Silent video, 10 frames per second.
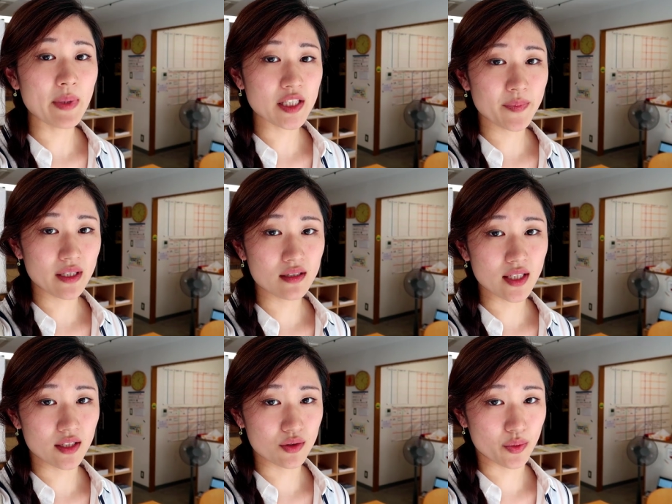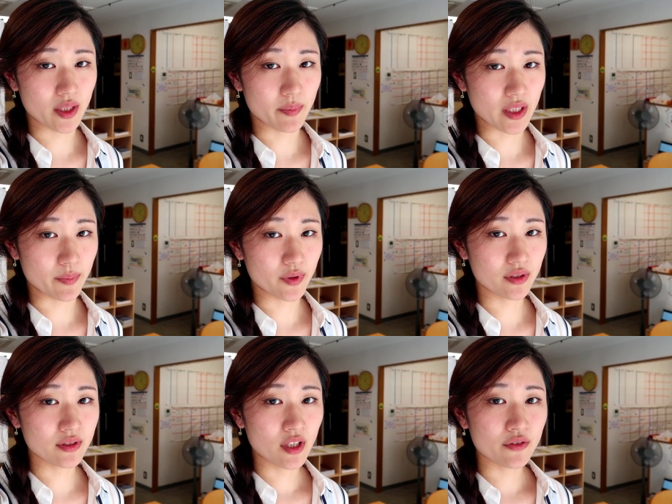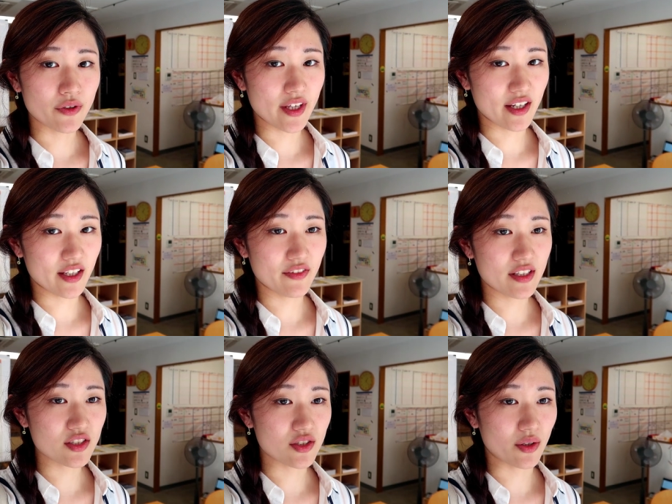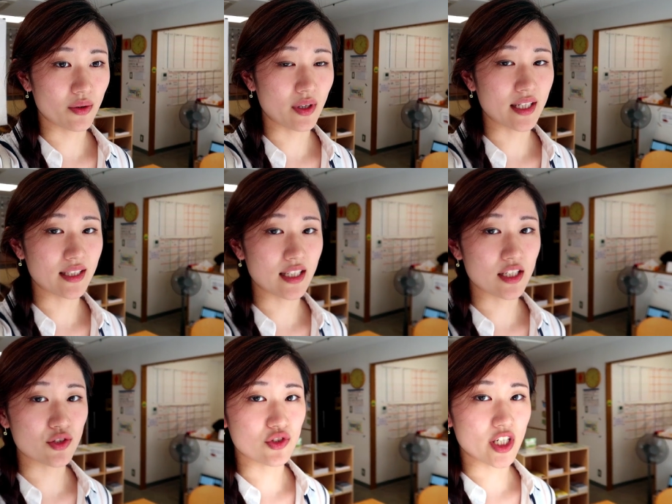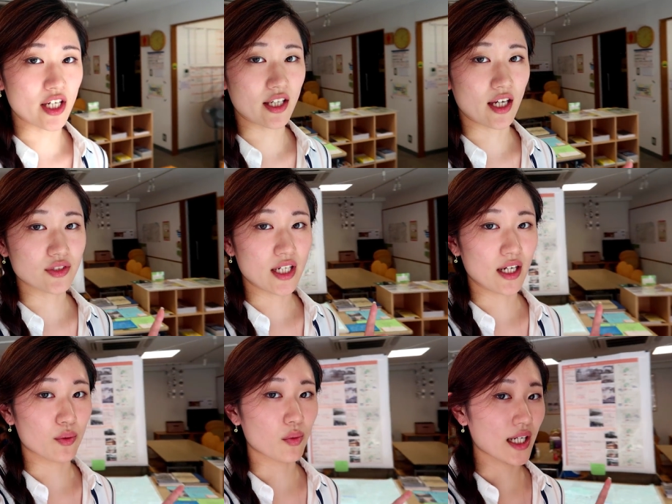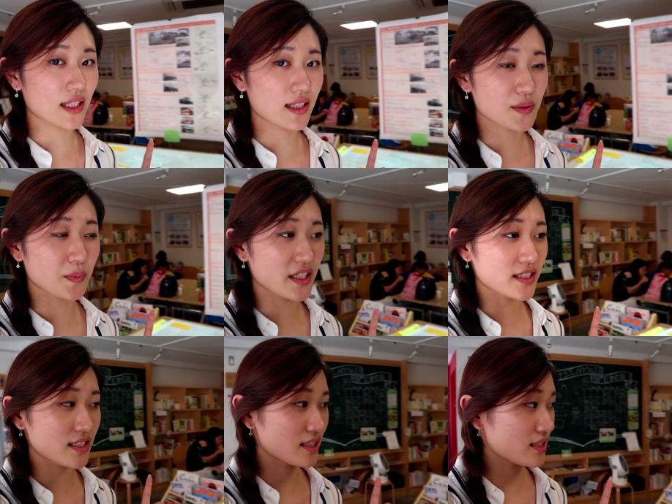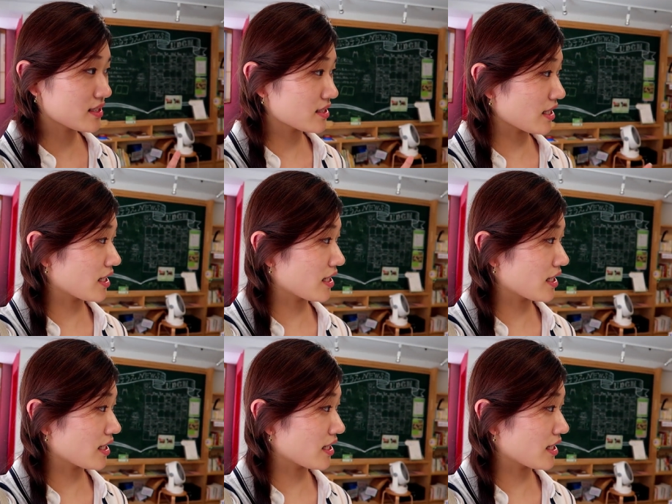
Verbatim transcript: I'm expecting 10 to 20 people for that event, so I needed to check out how wide this place is